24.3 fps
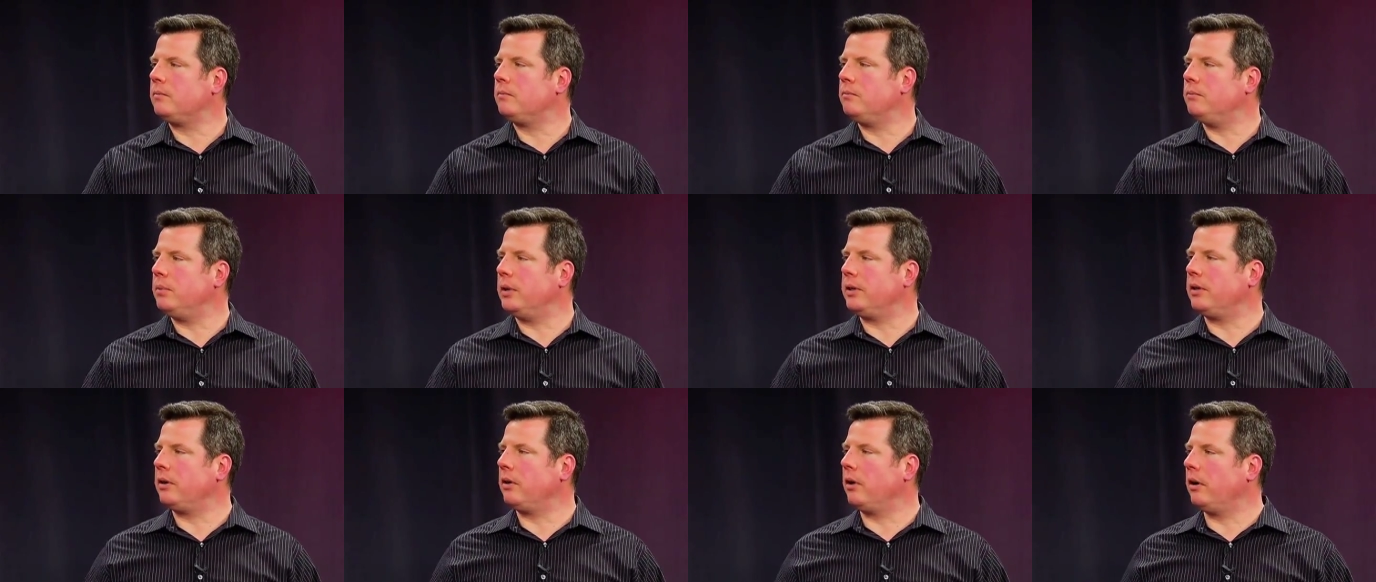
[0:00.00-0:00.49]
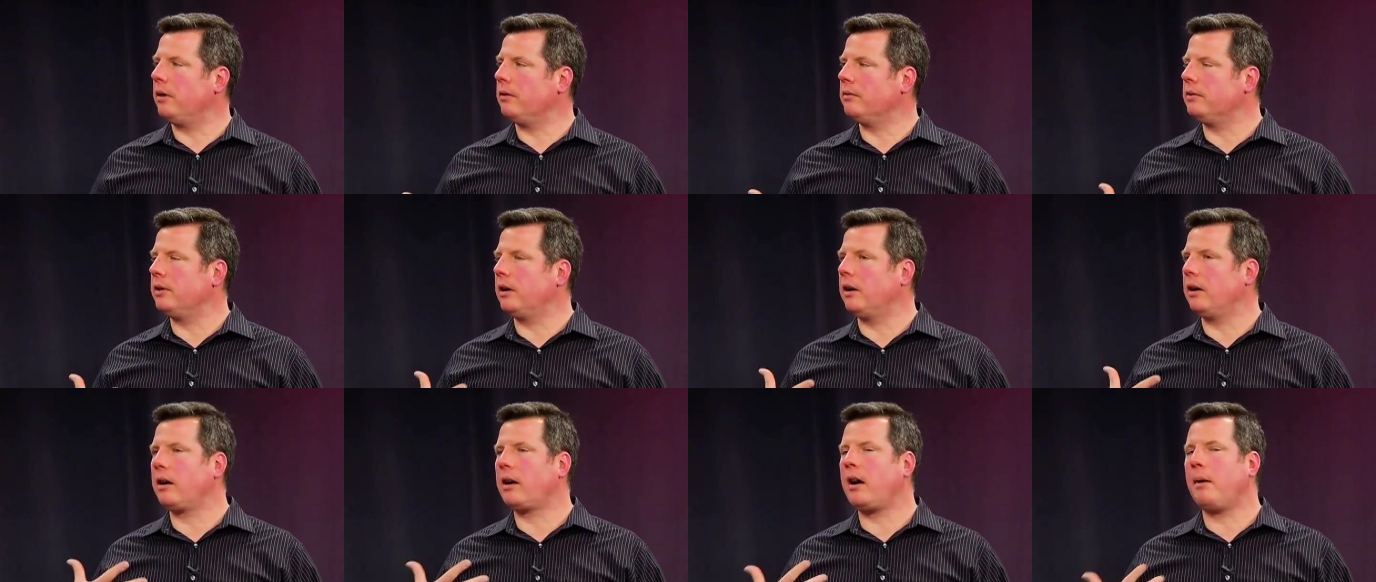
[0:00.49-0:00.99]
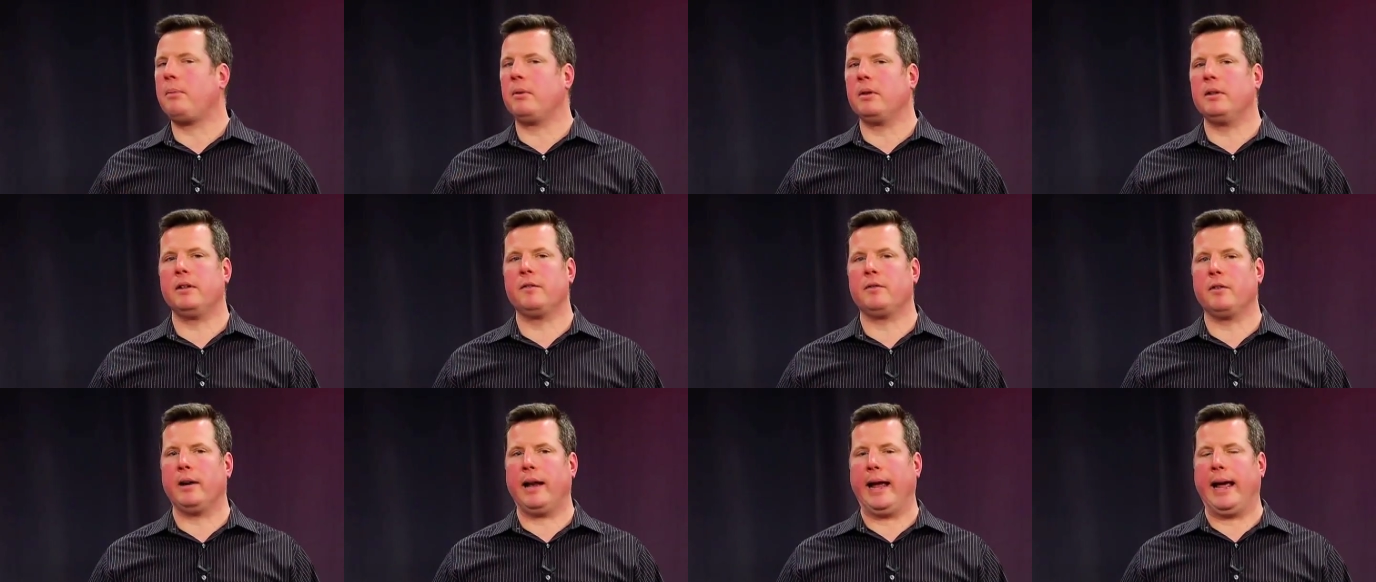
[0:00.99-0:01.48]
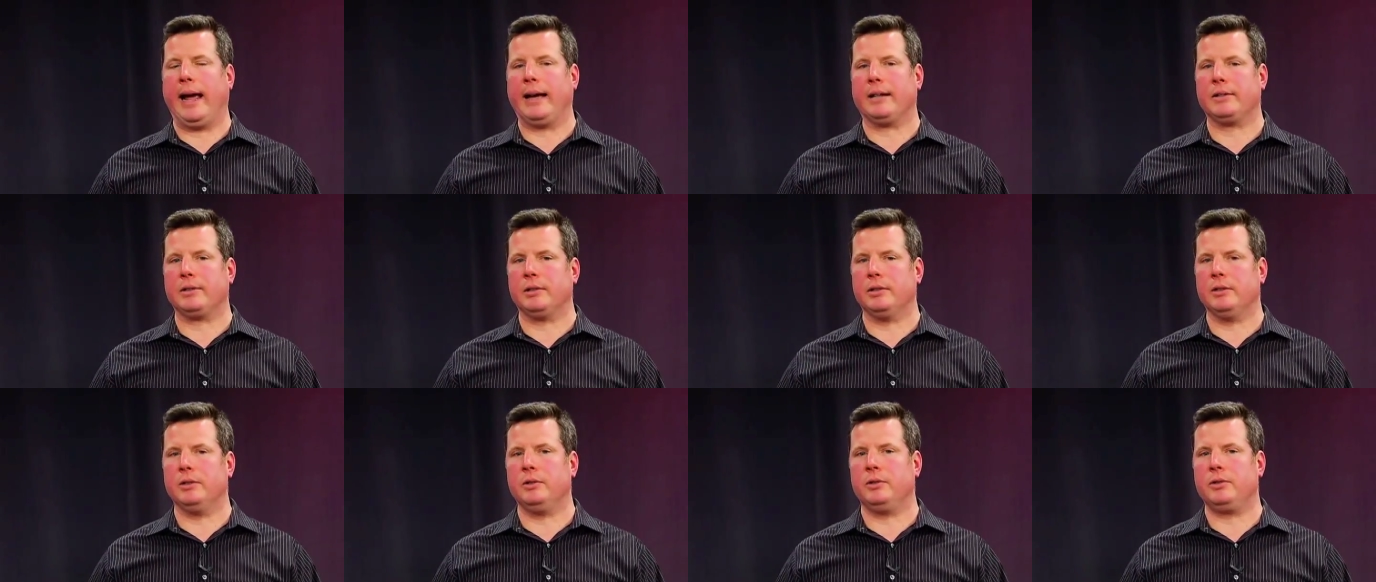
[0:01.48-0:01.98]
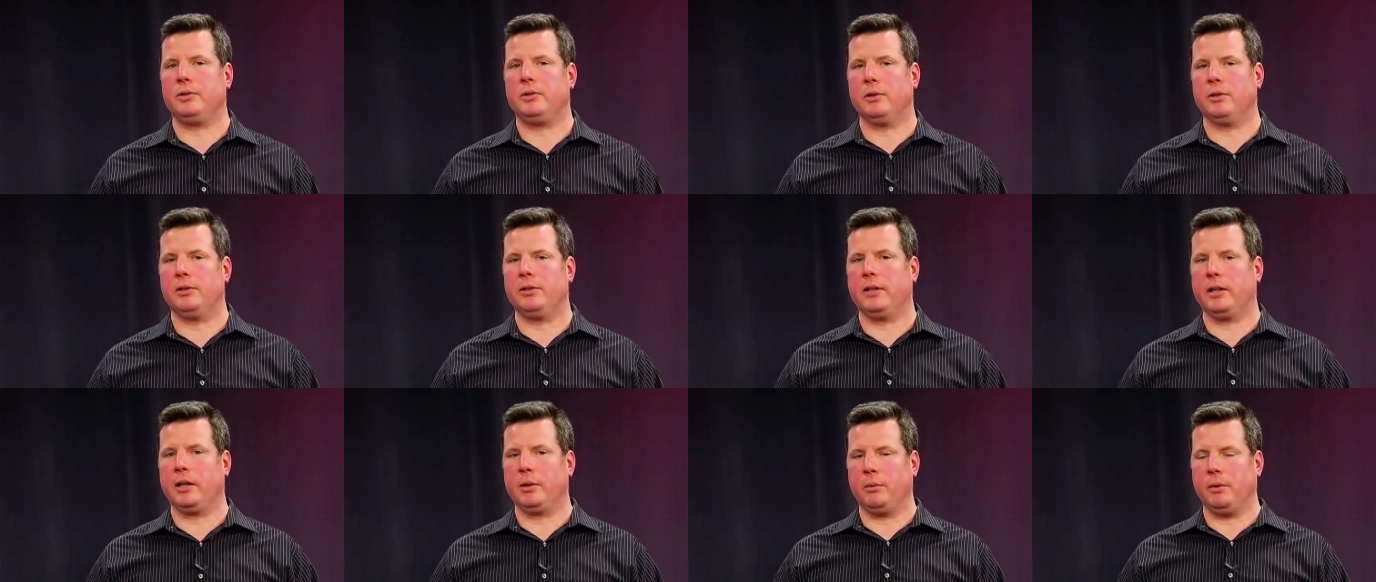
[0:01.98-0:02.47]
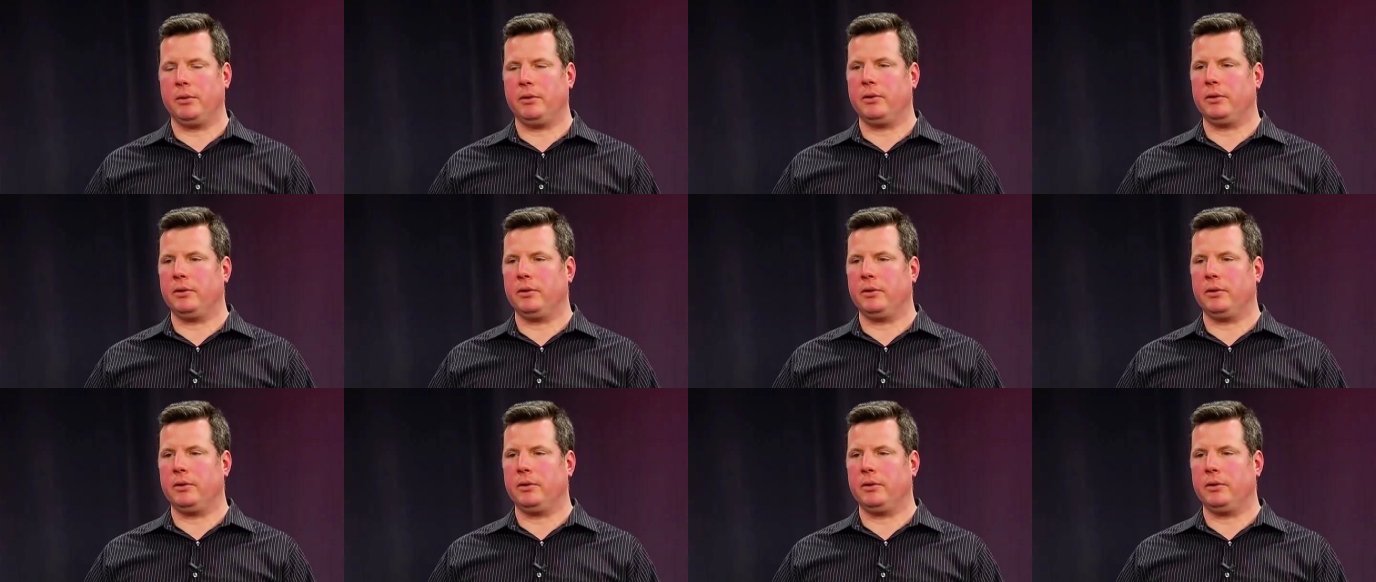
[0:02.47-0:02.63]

but there are there are a couple of different acids you're dealing with.